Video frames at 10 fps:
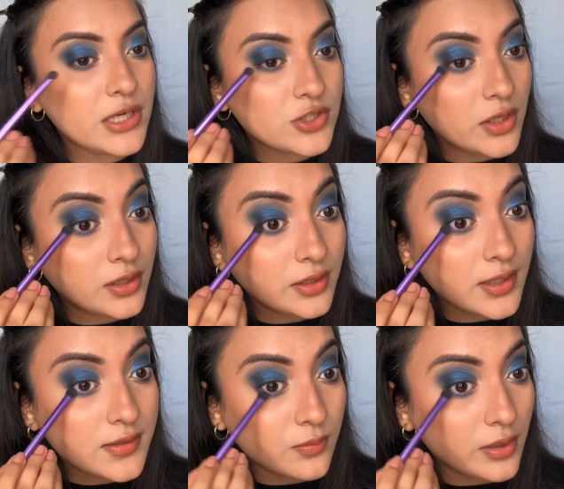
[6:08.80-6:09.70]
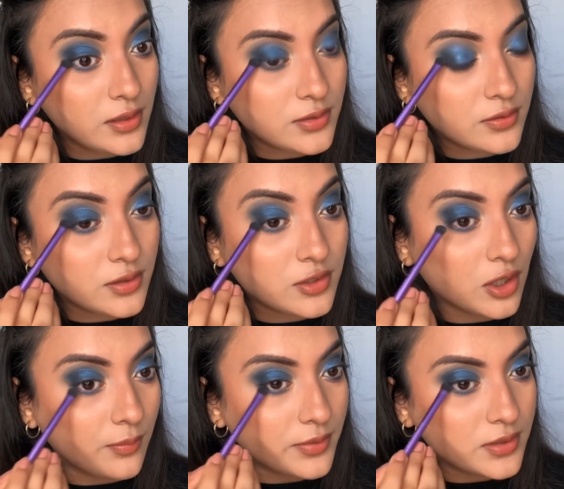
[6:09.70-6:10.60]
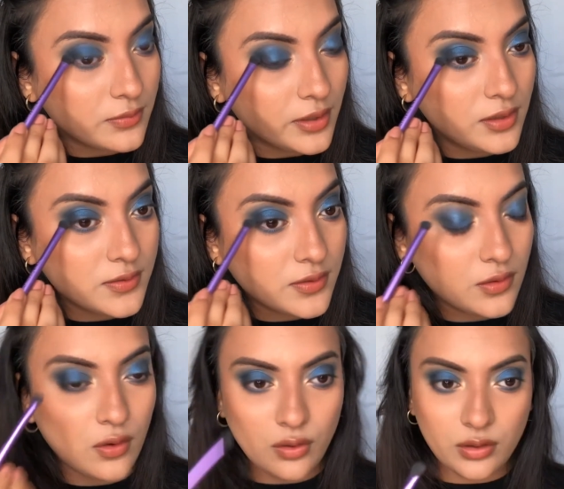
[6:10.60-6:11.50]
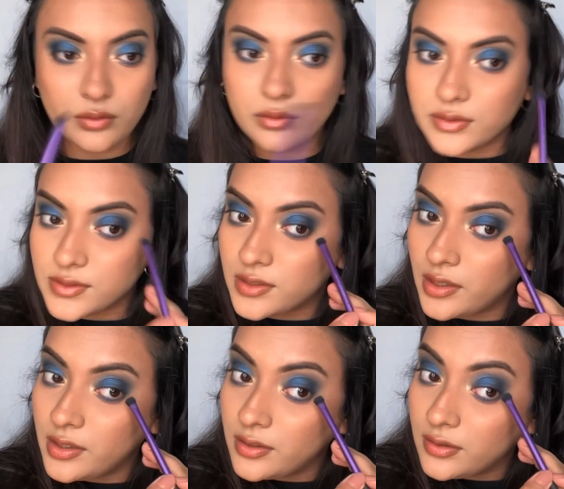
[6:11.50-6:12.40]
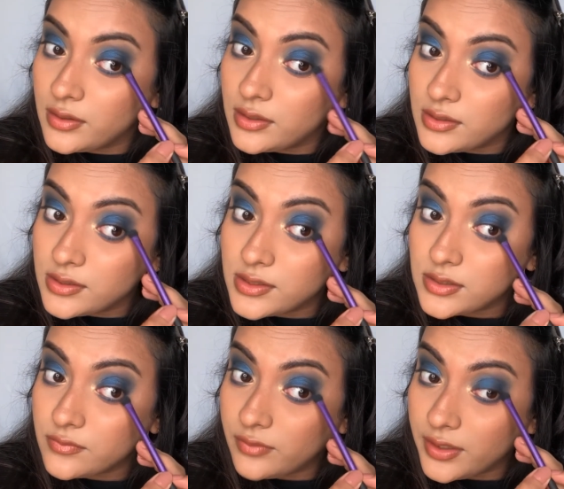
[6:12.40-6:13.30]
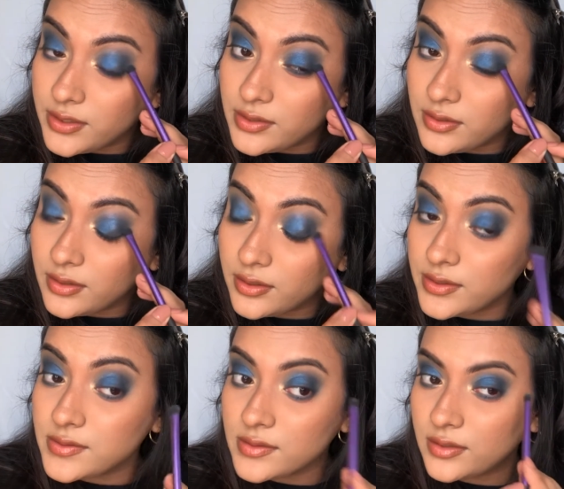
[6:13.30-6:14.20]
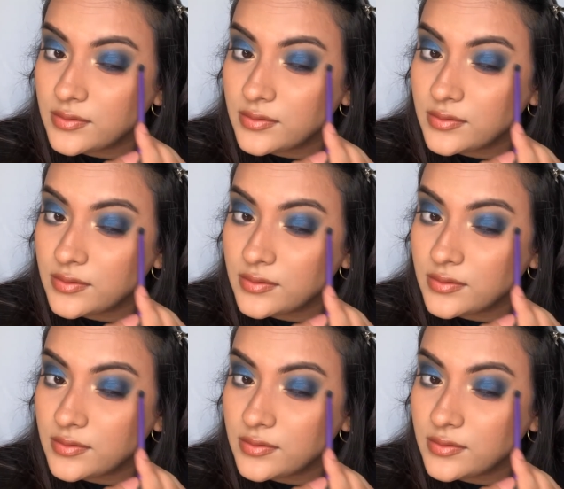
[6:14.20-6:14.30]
sure it connects well to the top as well, so it all looks very nice and